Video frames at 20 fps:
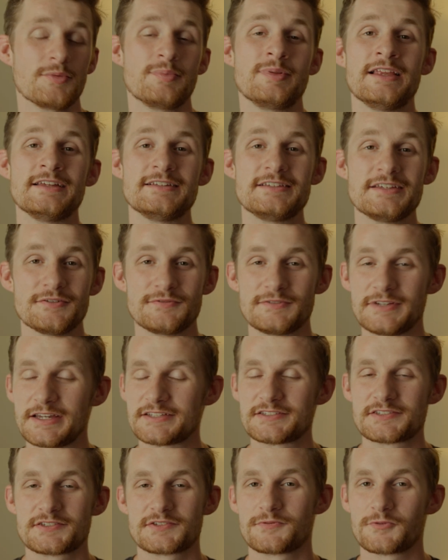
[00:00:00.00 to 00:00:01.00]
are plenty of
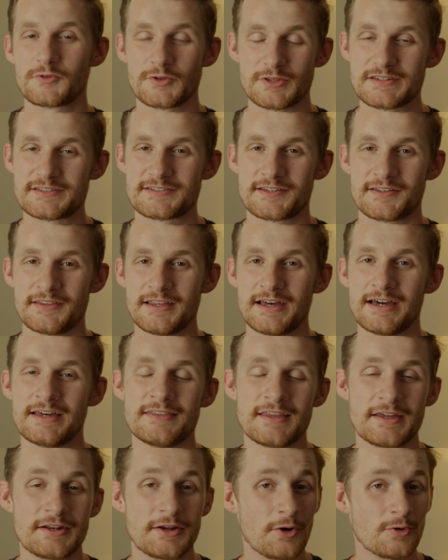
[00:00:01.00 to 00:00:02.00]
tests for this
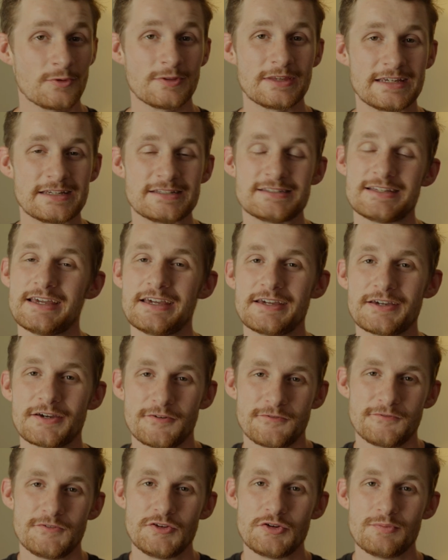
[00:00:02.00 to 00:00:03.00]
online that only take
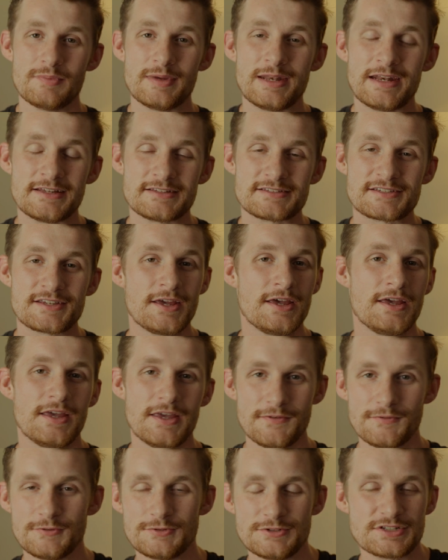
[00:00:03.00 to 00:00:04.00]
a few minutes.
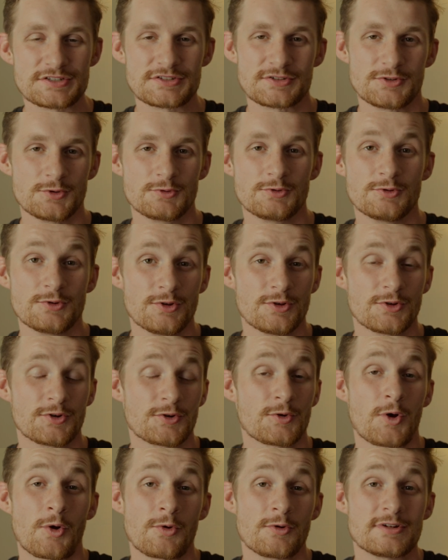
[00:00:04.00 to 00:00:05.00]
If you just Google
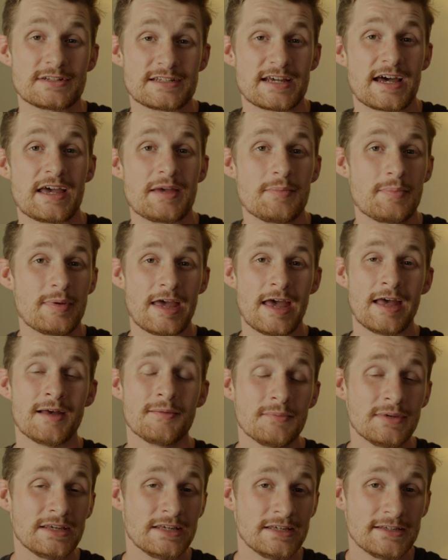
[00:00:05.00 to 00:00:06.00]
chronotype
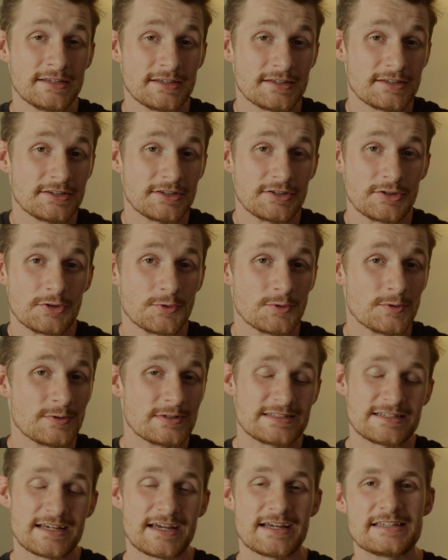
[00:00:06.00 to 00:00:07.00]

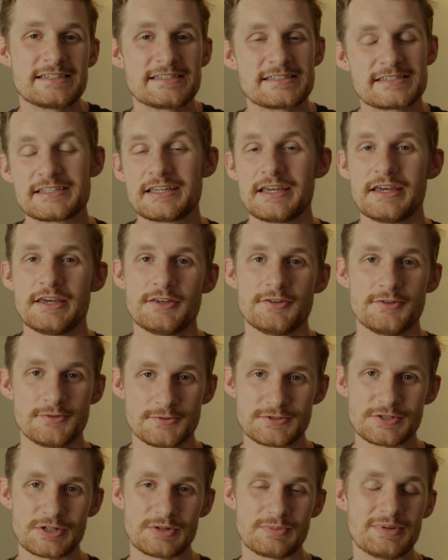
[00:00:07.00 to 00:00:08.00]
MEQ tests, you
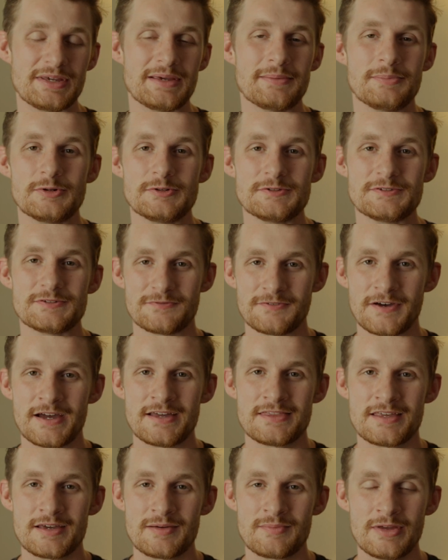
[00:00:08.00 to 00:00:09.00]
should be able to
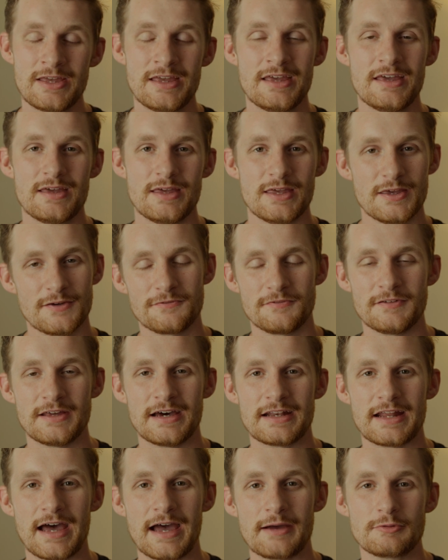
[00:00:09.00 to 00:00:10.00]
find them. If
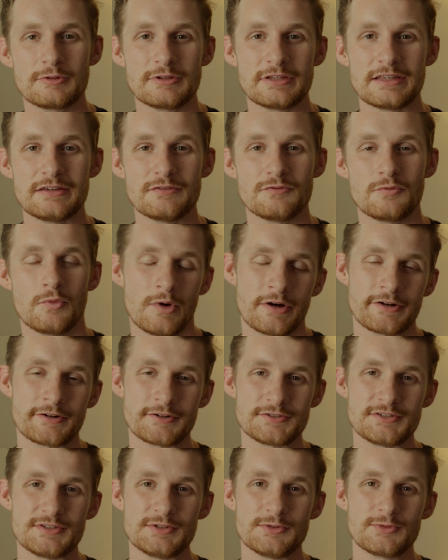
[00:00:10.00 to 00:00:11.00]
not, I will leave 1
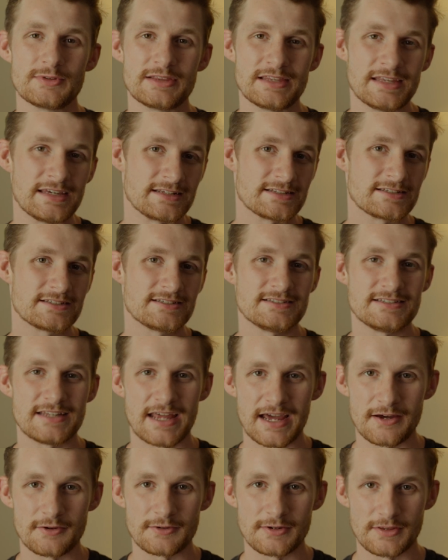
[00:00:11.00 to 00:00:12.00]
or 2 linked
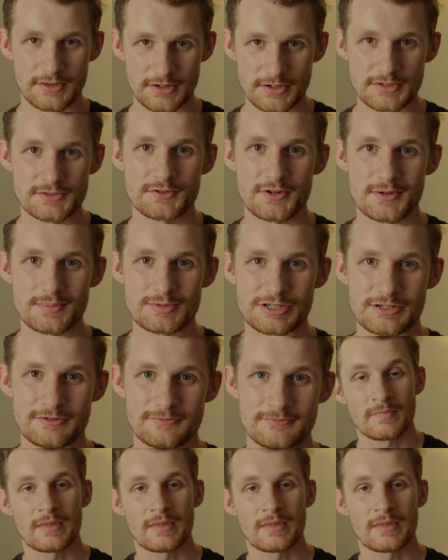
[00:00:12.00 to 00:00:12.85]
down in the description.